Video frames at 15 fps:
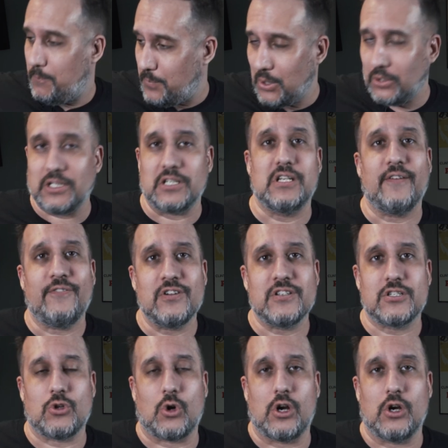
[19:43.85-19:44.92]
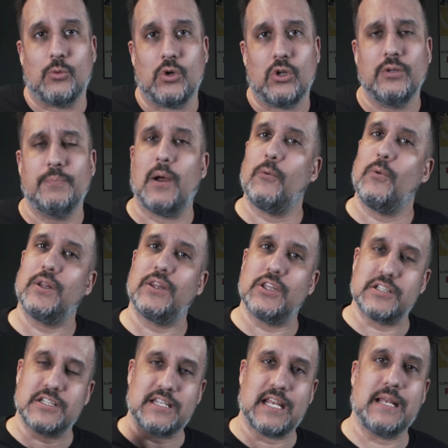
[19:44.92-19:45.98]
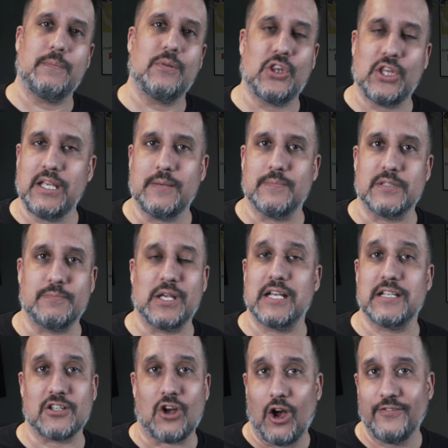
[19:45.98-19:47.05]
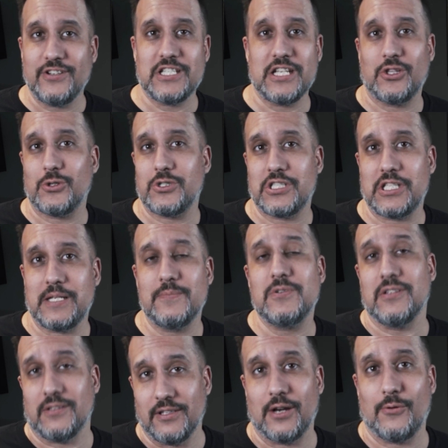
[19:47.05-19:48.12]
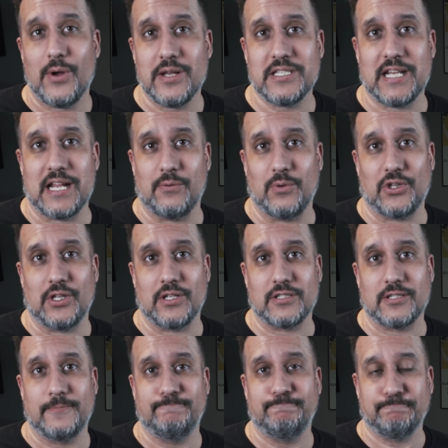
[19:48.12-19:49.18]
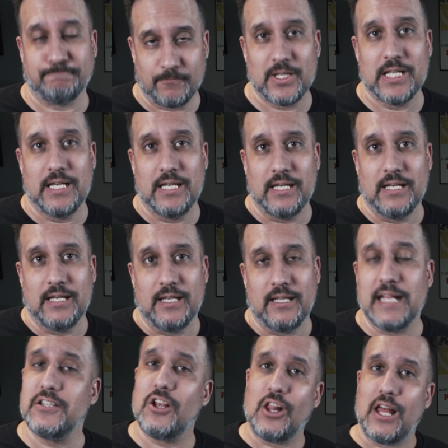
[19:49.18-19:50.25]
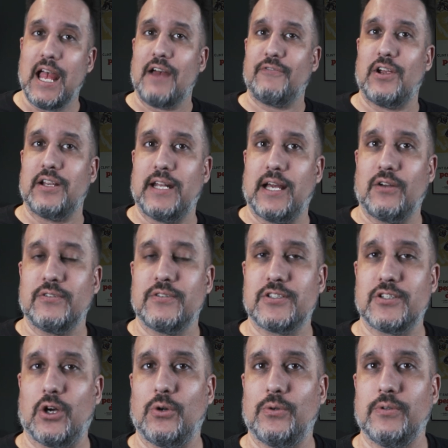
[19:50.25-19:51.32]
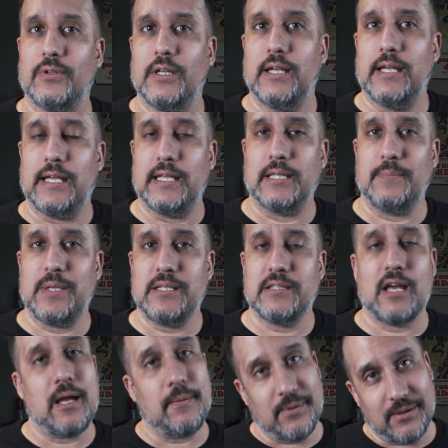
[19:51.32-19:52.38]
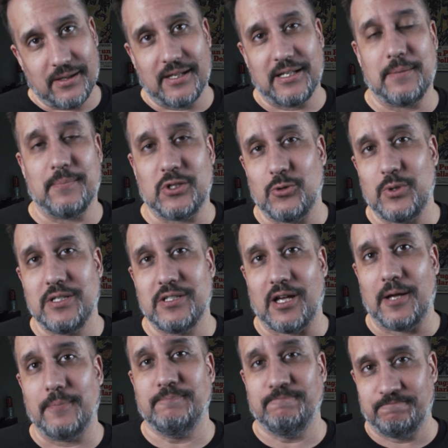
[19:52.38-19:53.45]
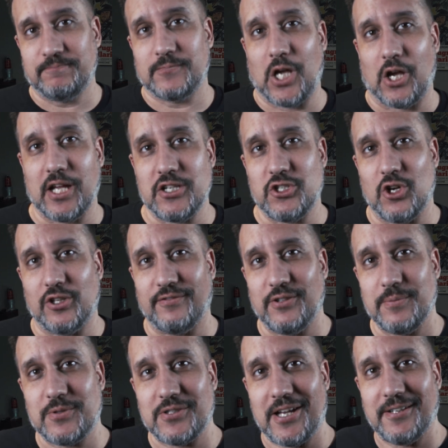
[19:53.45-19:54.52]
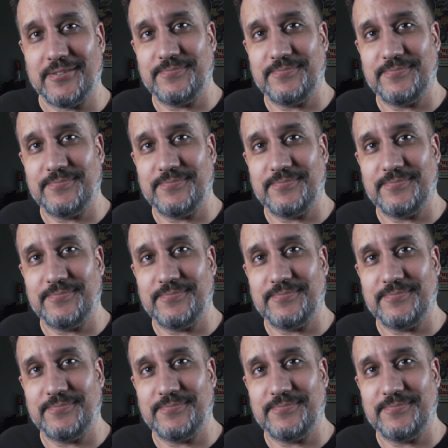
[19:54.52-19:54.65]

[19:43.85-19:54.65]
build a different story world, but with the same themes, because obviously those themes, they resonate with us. That's all I have right now. So in the meantime, and in between time, I'll catch you on the flip side.